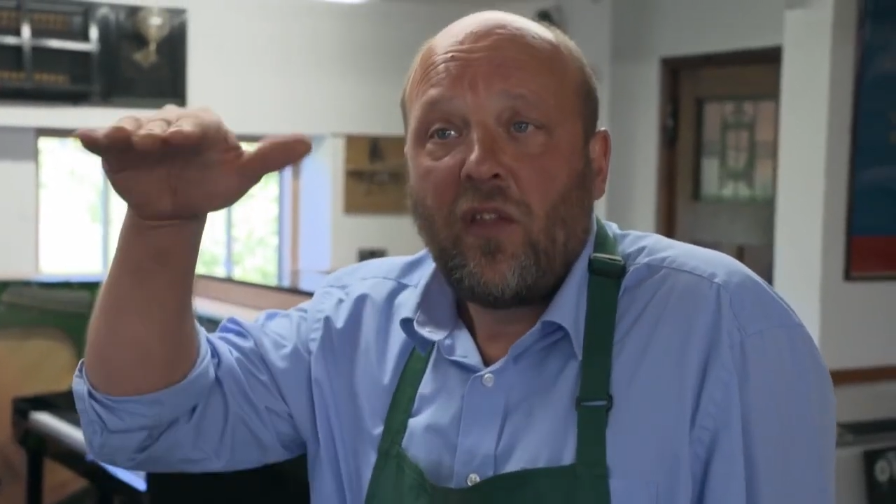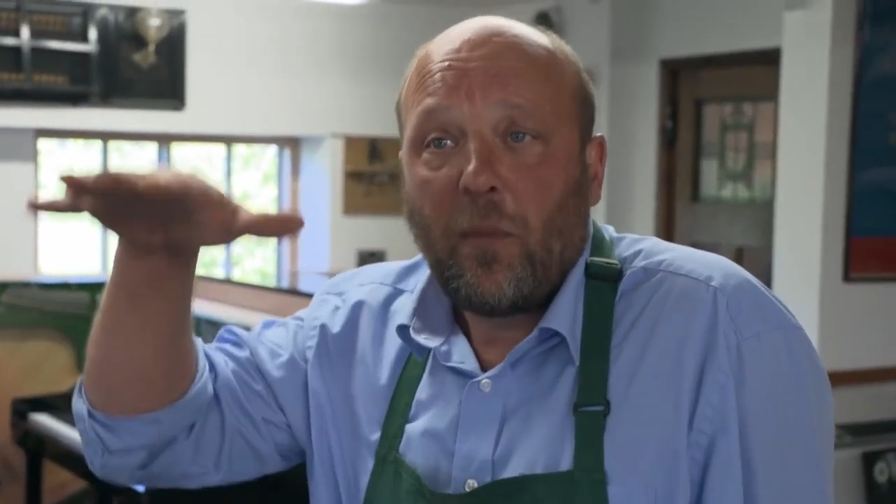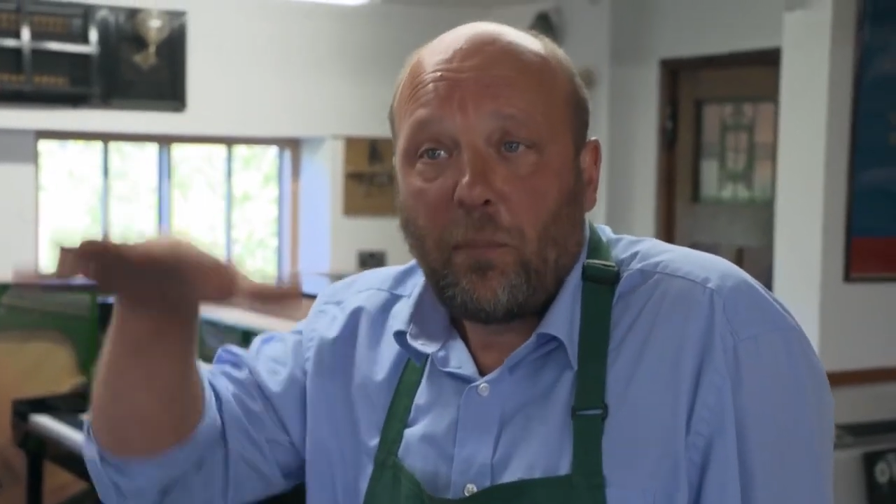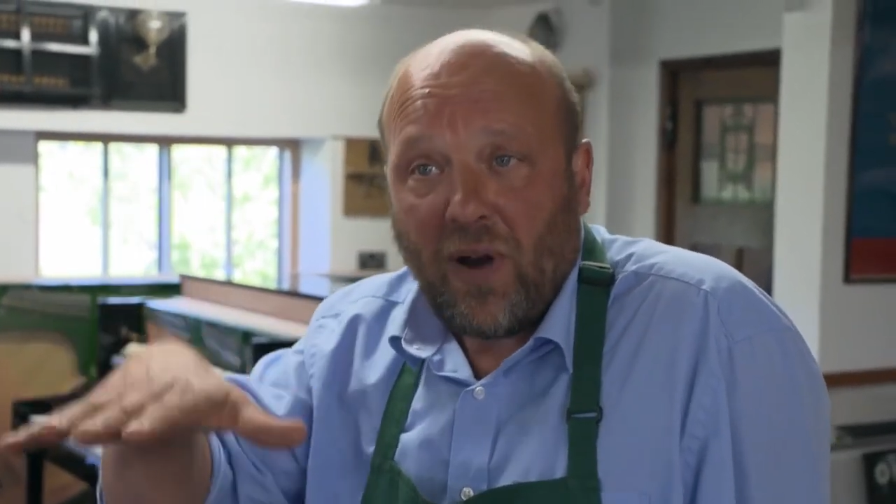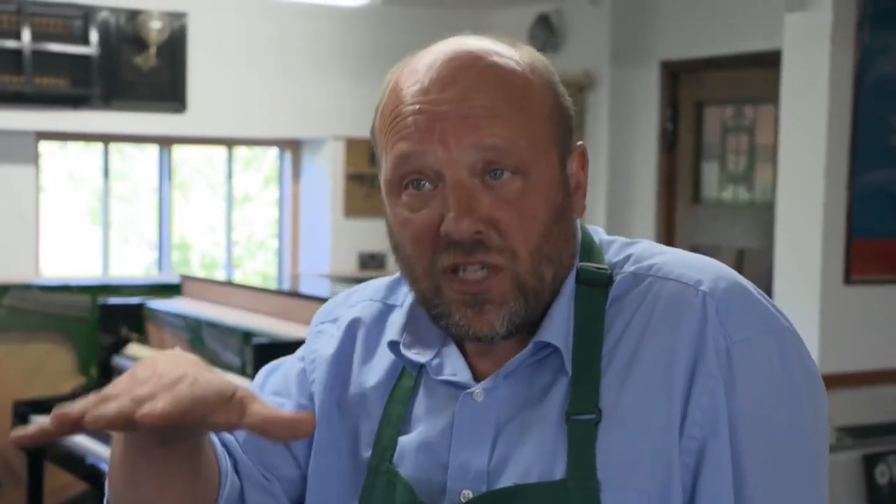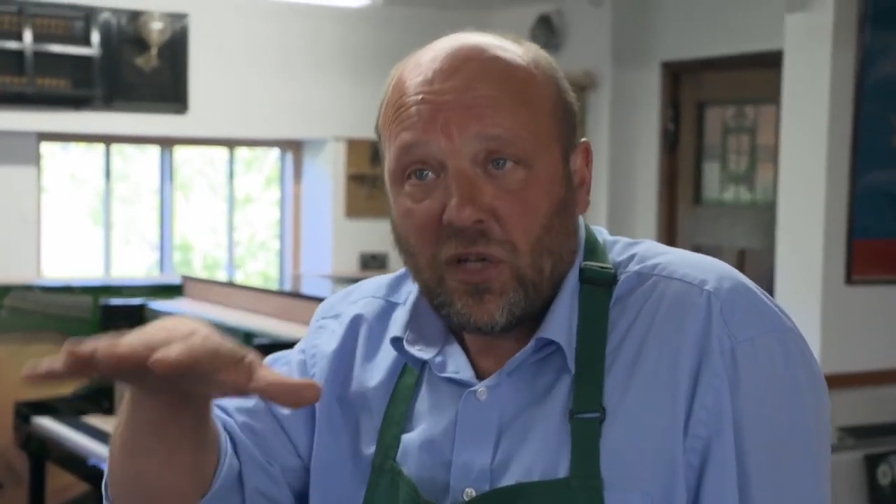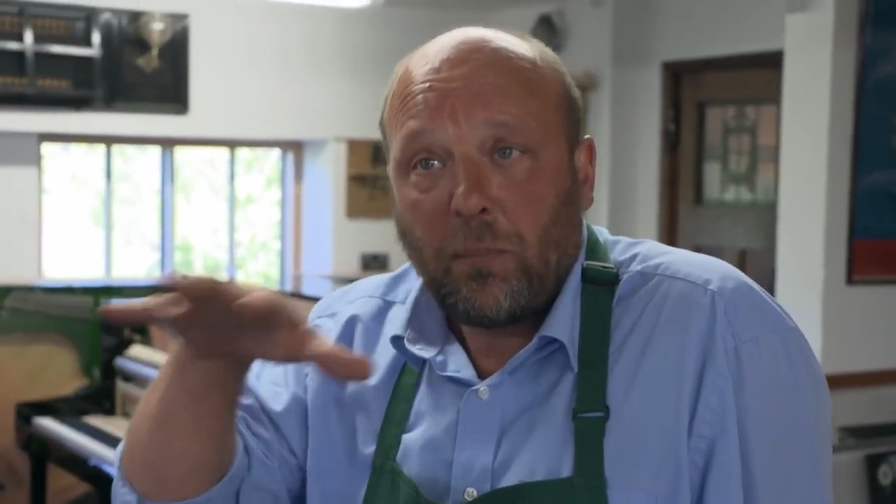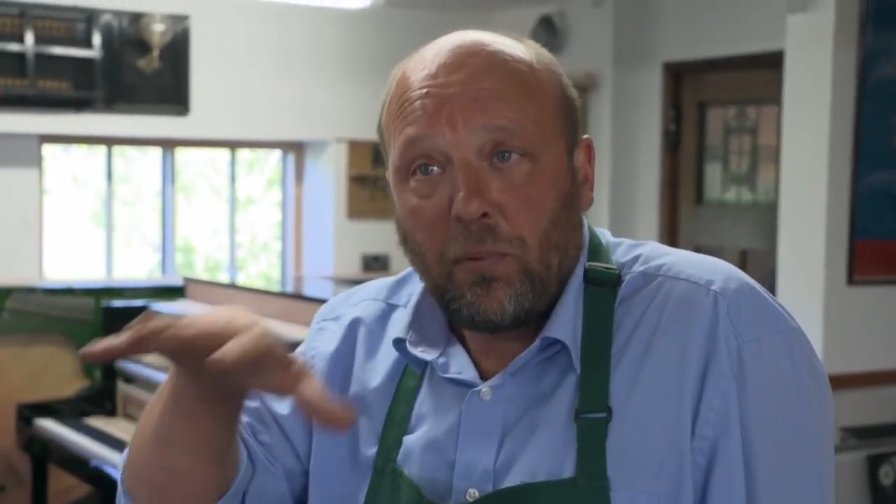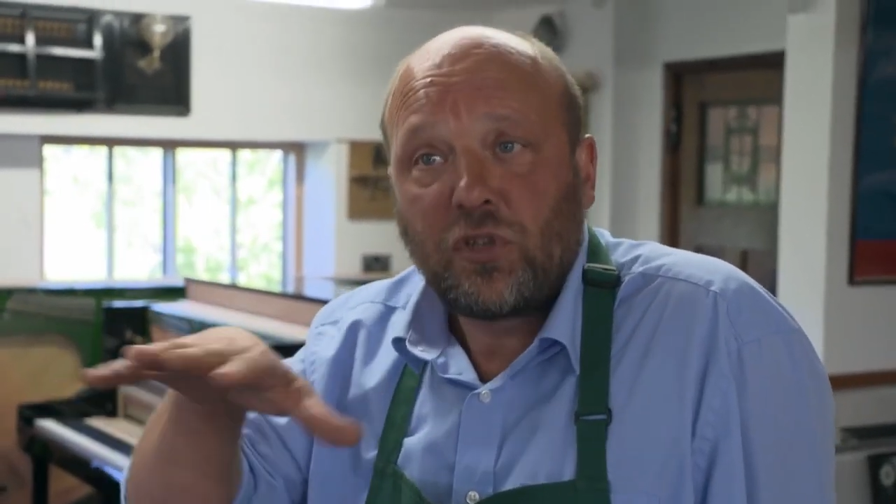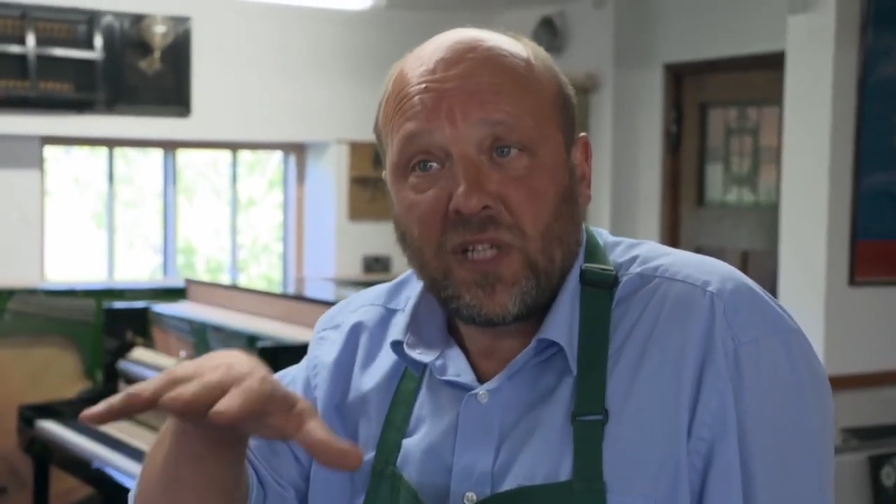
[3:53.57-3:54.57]
the pressure
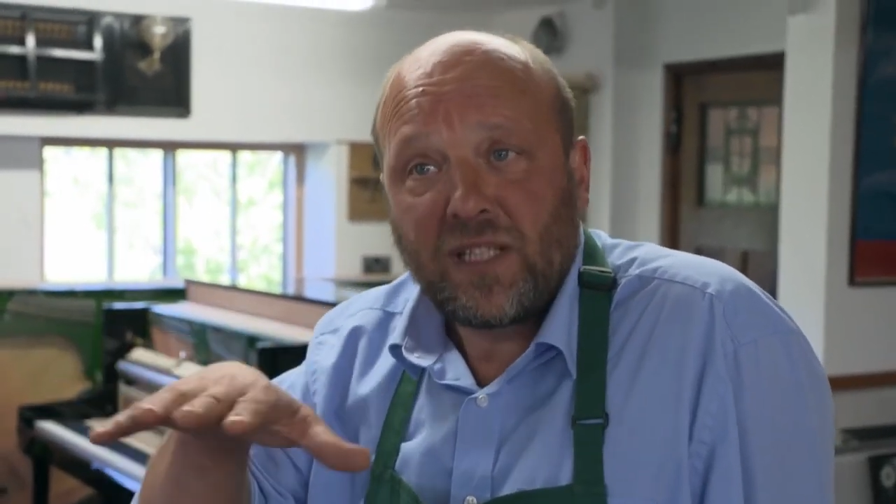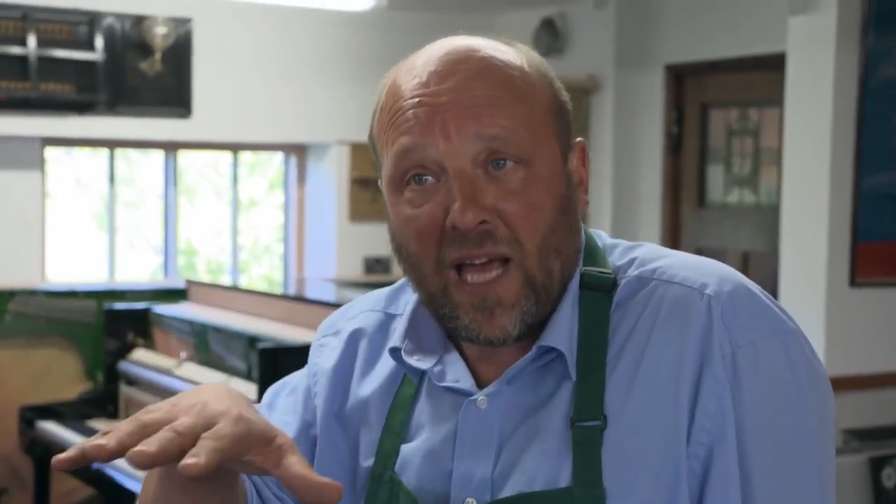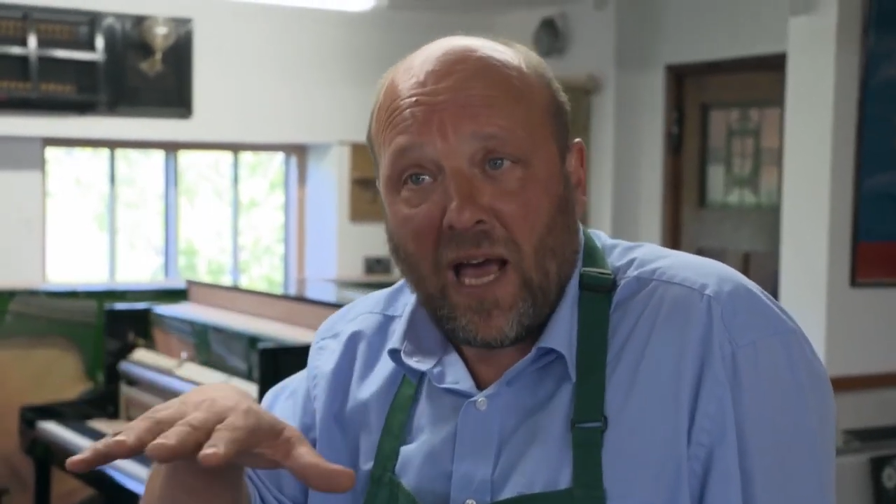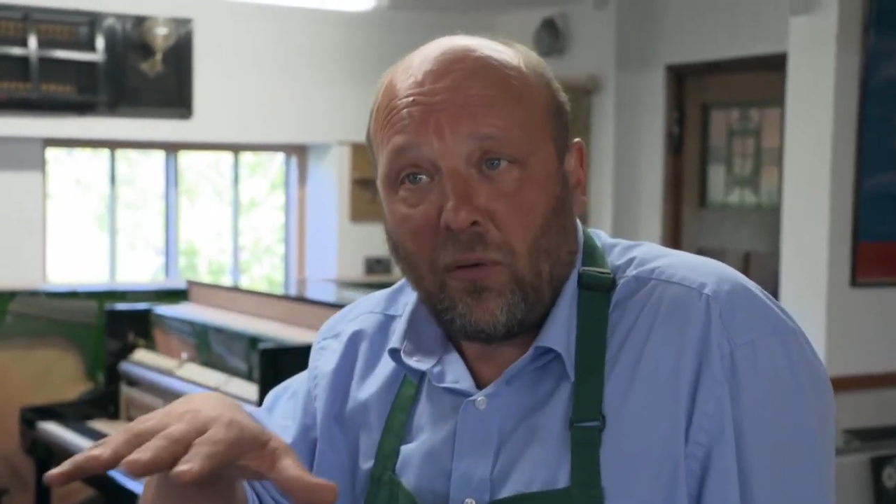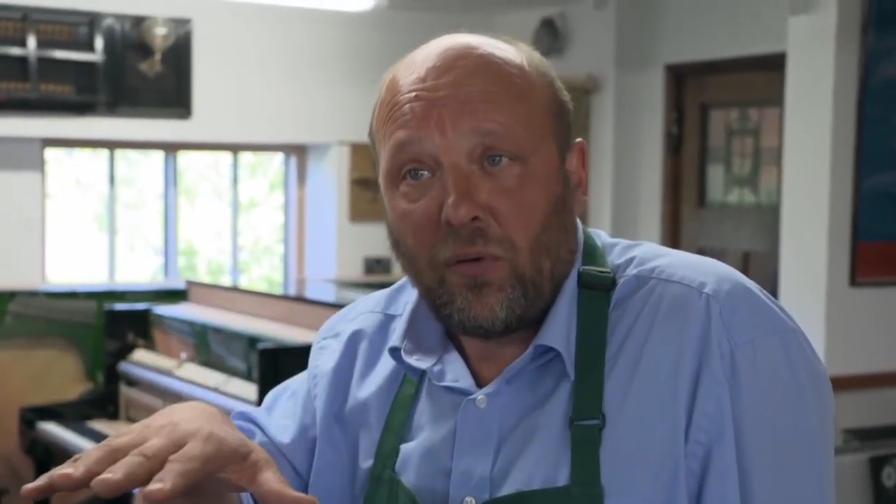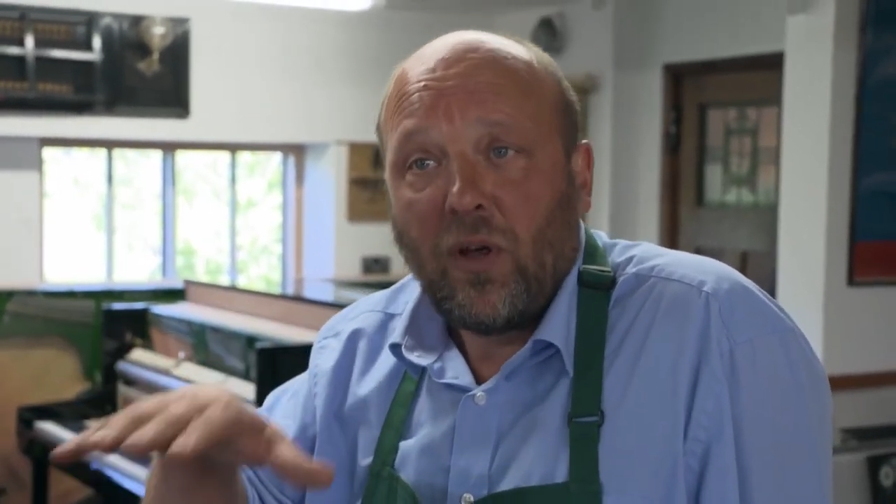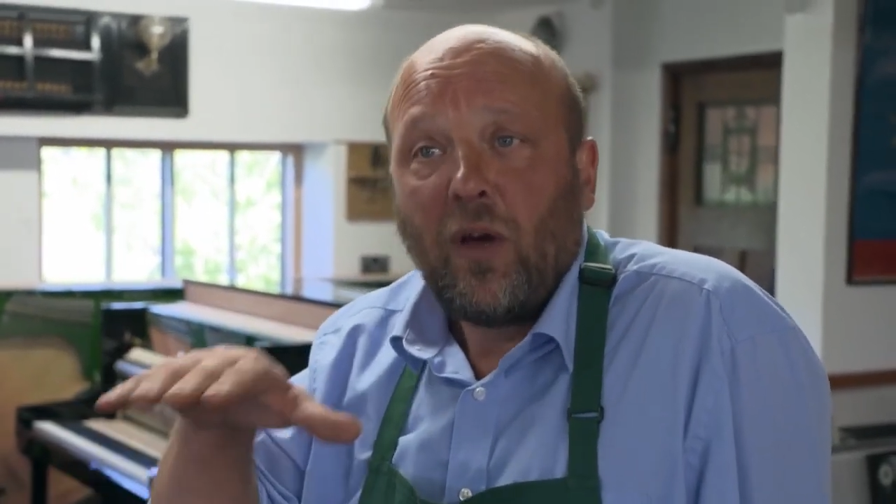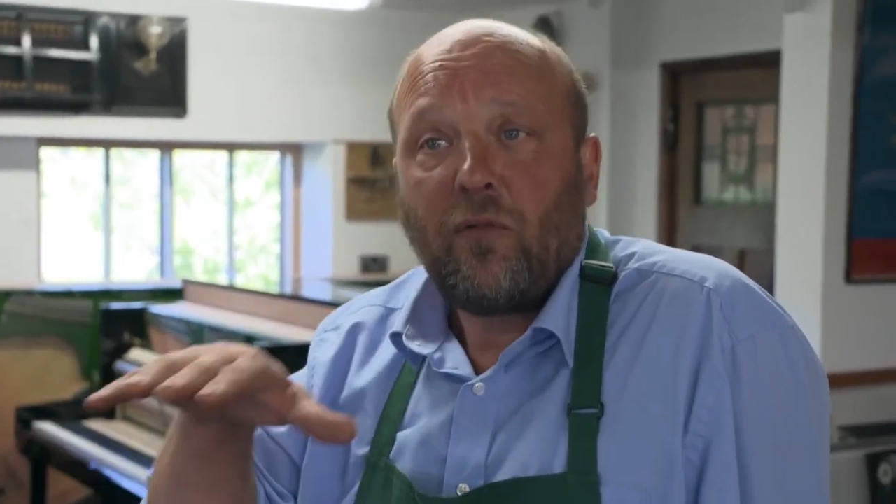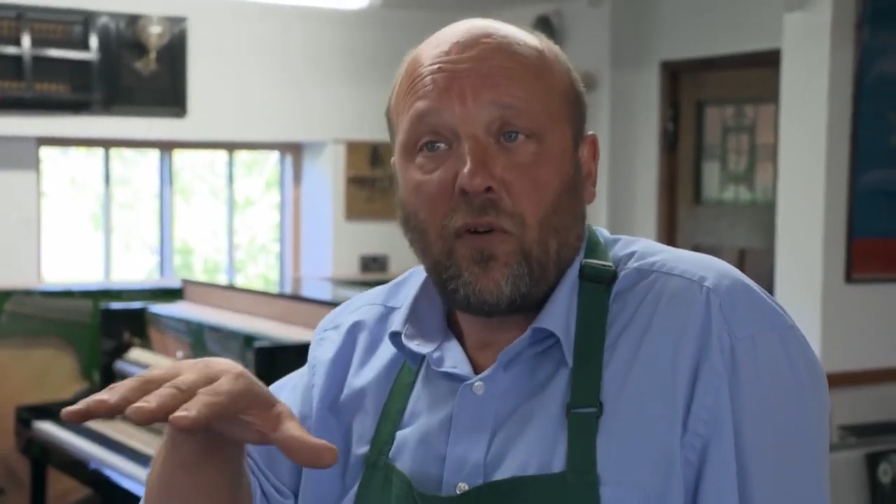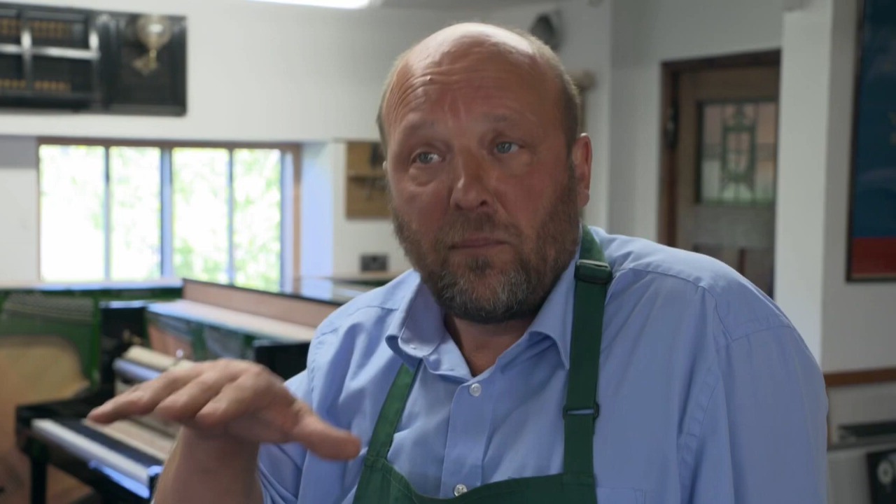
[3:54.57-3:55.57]
pushing down
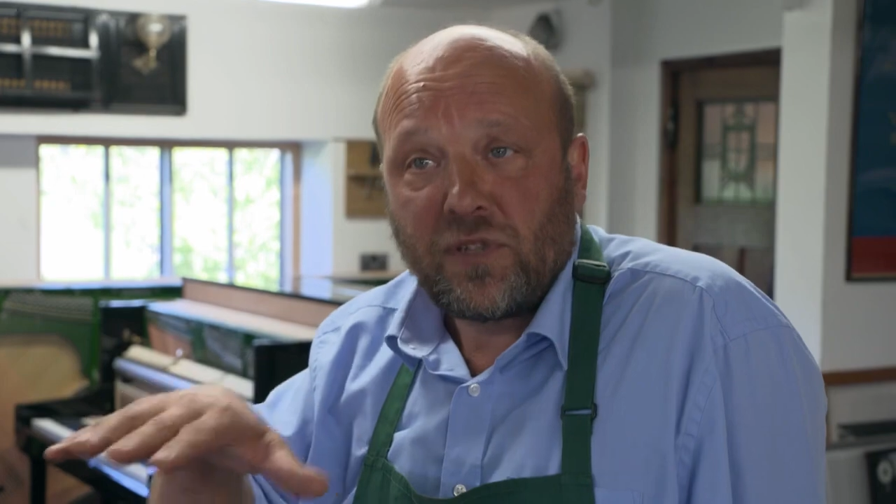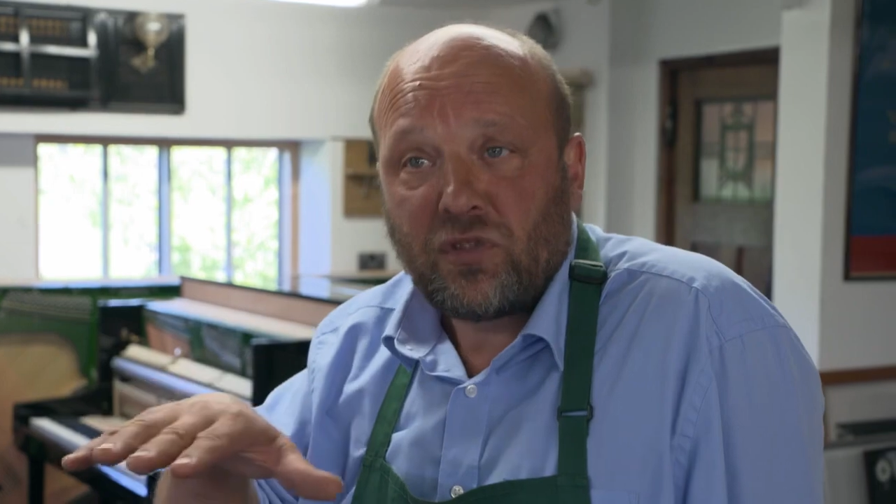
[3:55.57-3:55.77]
from the